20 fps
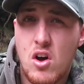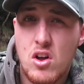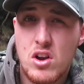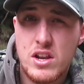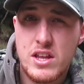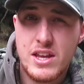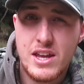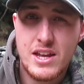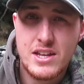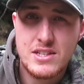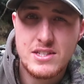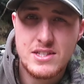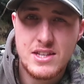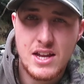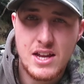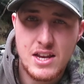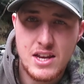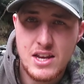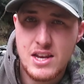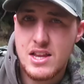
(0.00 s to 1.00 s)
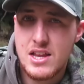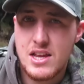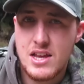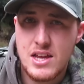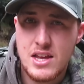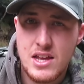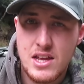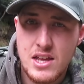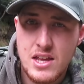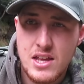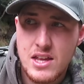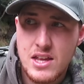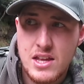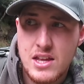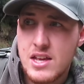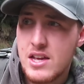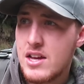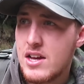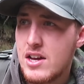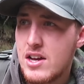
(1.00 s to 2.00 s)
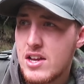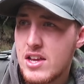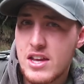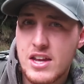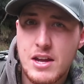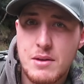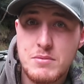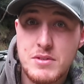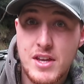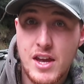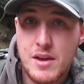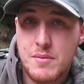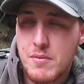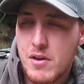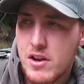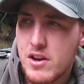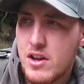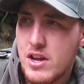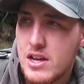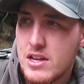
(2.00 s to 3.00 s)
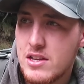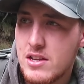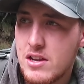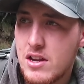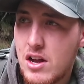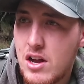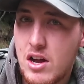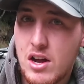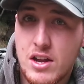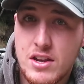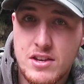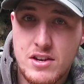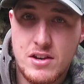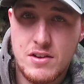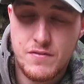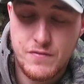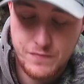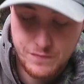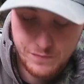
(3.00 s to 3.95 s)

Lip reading: Ollie has done. Here comes Gabe. I know I did